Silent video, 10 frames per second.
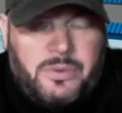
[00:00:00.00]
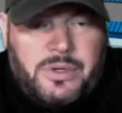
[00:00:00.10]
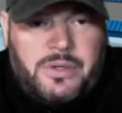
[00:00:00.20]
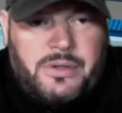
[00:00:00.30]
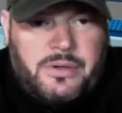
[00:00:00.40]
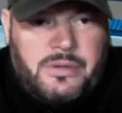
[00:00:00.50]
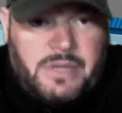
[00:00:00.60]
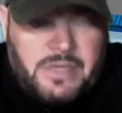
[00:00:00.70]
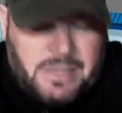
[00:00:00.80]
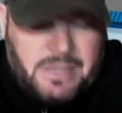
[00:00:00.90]
where you're
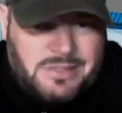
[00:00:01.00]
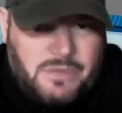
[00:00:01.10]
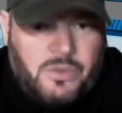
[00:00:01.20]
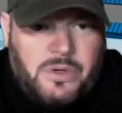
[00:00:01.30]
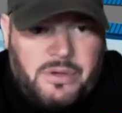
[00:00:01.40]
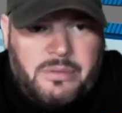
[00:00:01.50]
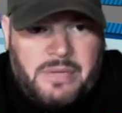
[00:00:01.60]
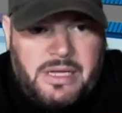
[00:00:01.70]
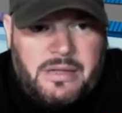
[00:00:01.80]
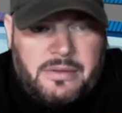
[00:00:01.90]
like honestly worried
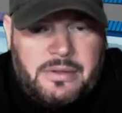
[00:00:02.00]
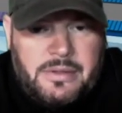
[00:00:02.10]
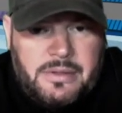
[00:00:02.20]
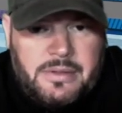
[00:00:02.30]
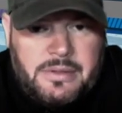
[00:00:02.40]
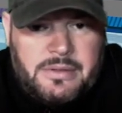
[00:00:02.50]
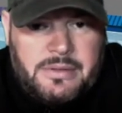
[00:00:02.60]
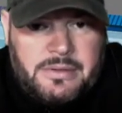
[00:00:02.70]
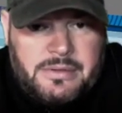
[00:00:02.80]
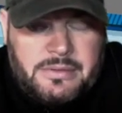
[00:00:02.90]
about,
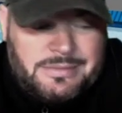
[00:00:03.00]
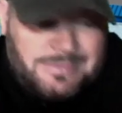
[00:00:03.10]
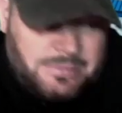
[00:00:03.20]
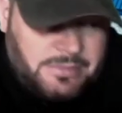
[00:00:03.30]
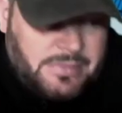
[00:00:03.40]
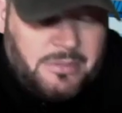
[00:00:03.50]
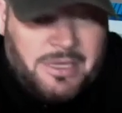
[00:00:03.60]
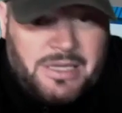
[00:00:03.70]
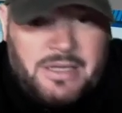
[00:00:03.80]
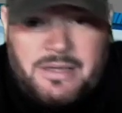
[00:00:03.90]
am
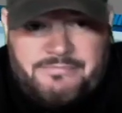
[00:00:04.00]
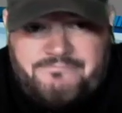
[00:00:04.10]
I going to